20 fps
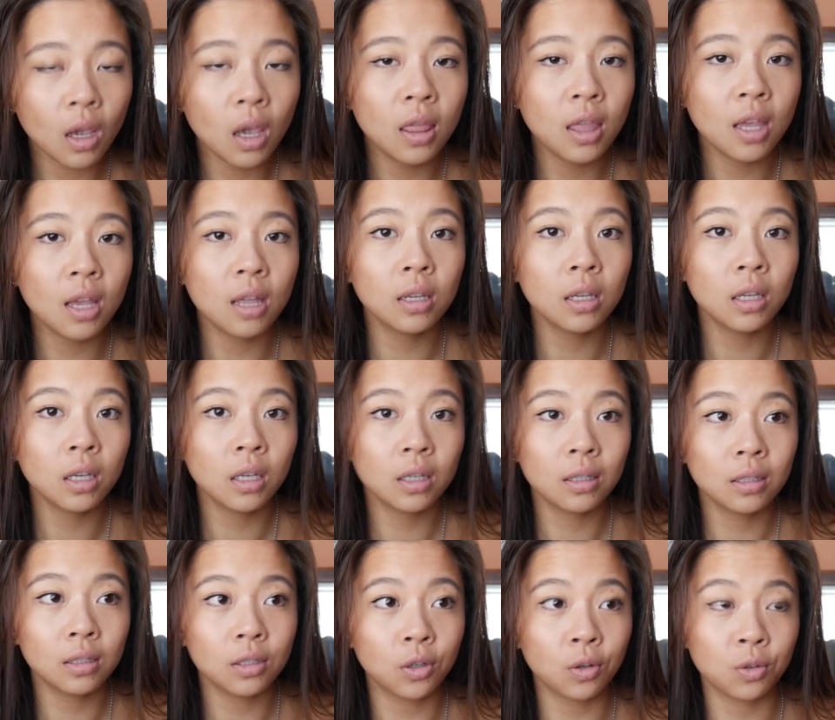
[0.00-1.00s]
And then
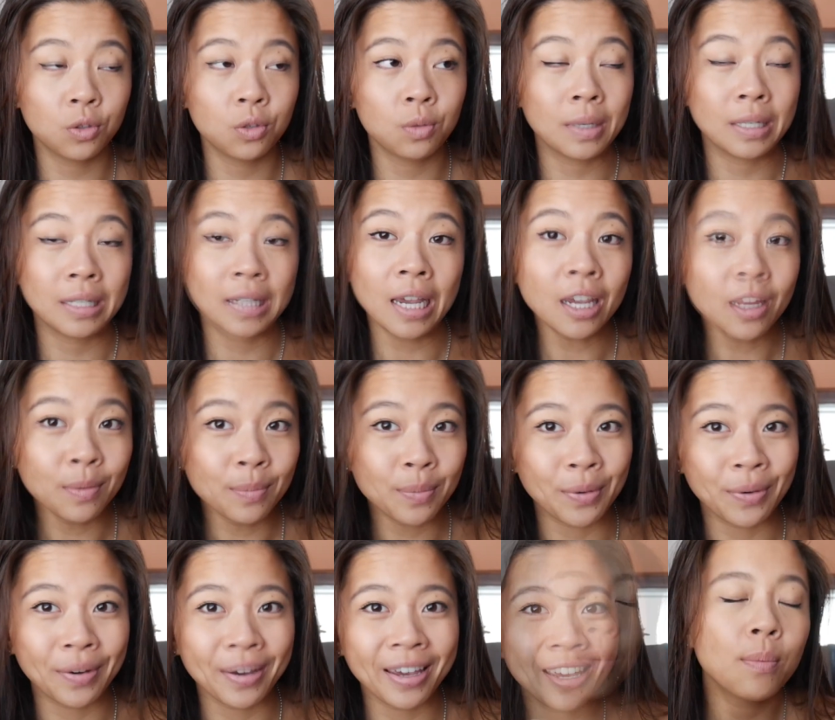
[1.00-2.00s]
goes to my second
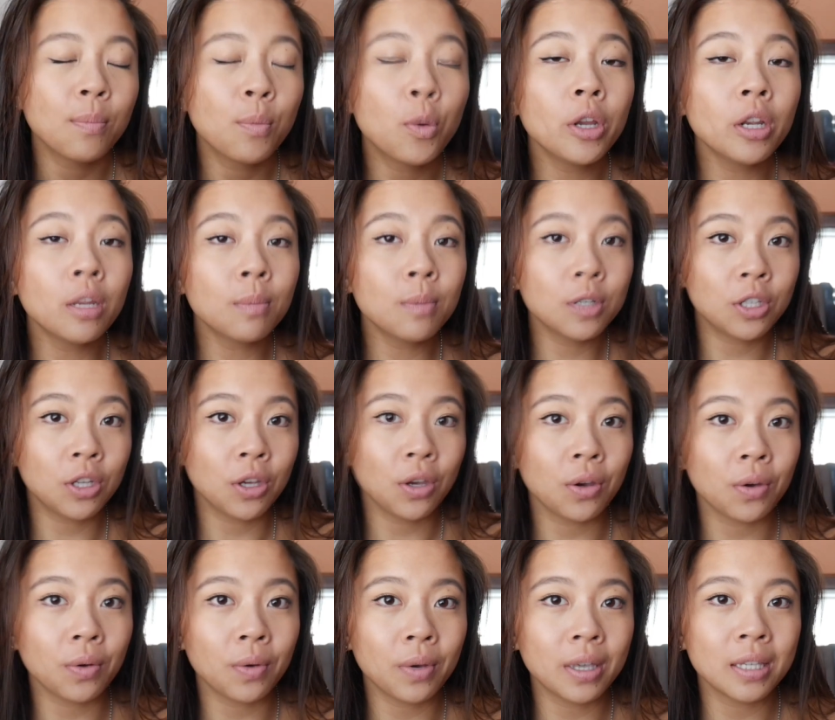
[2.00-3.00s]
point. Point number
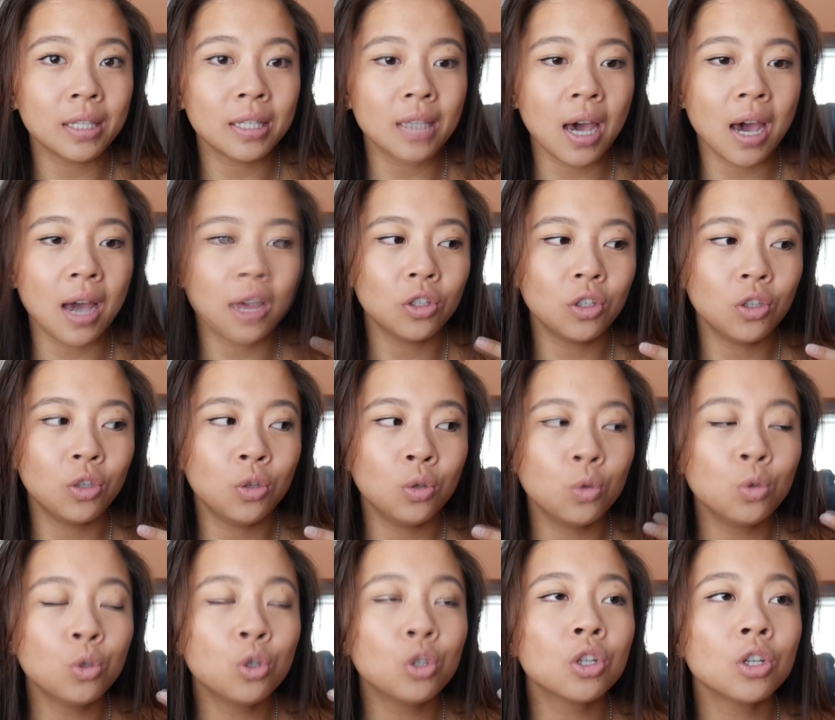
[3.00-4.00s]
two is that
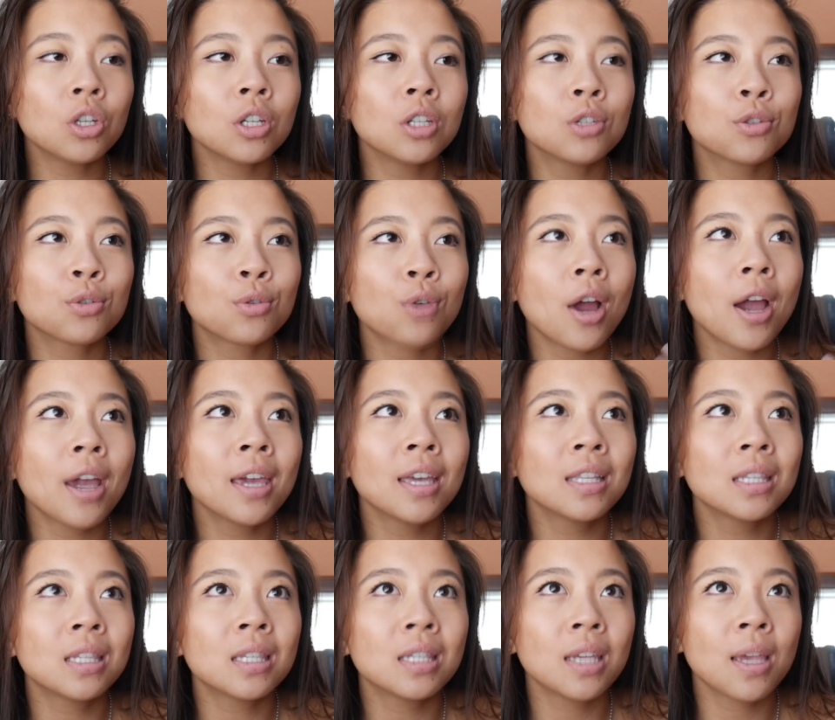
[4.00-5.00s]
you should try
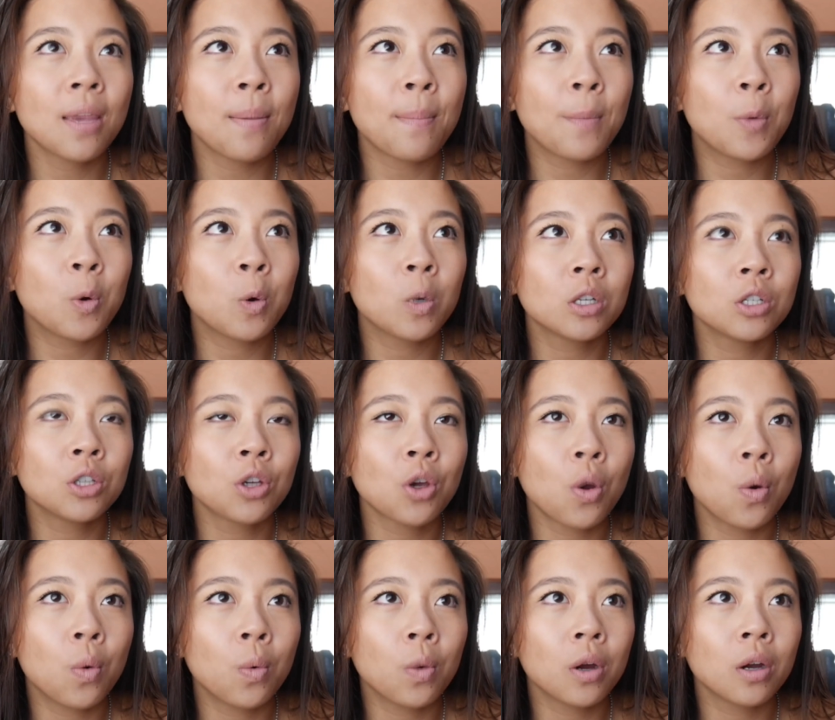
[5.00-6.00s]
and sit more
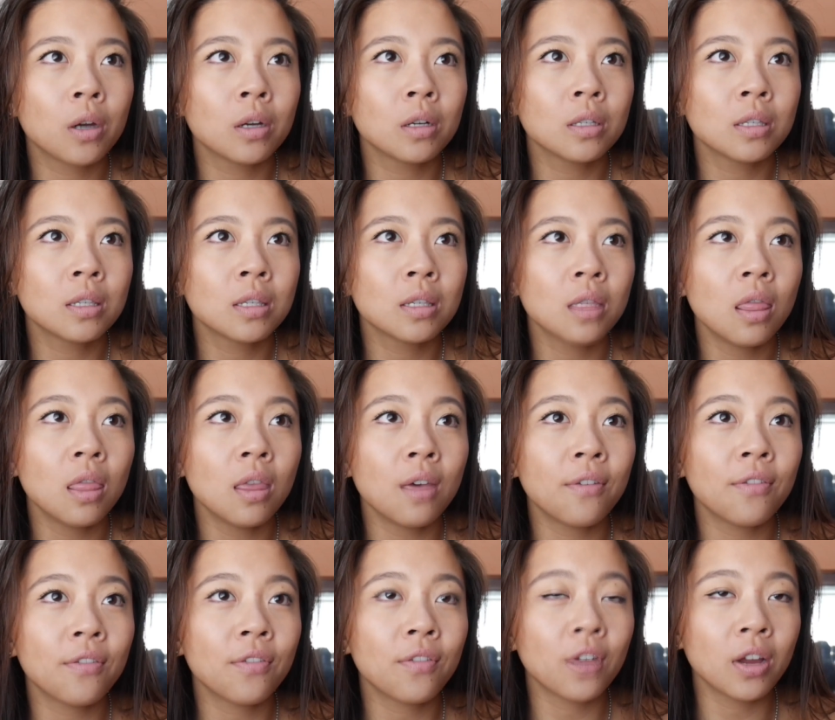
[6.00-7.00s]
towards
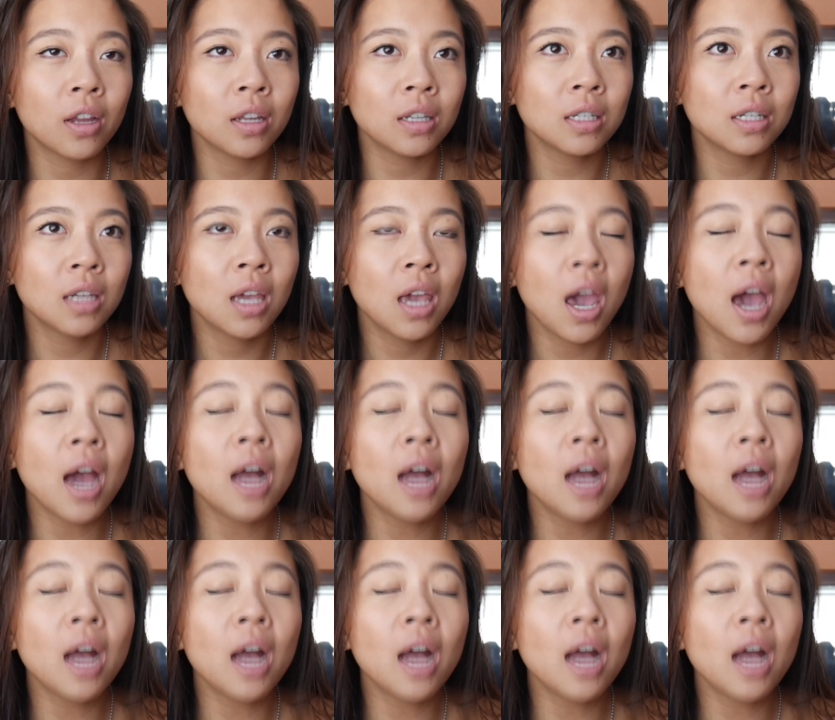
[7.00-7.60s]
the front.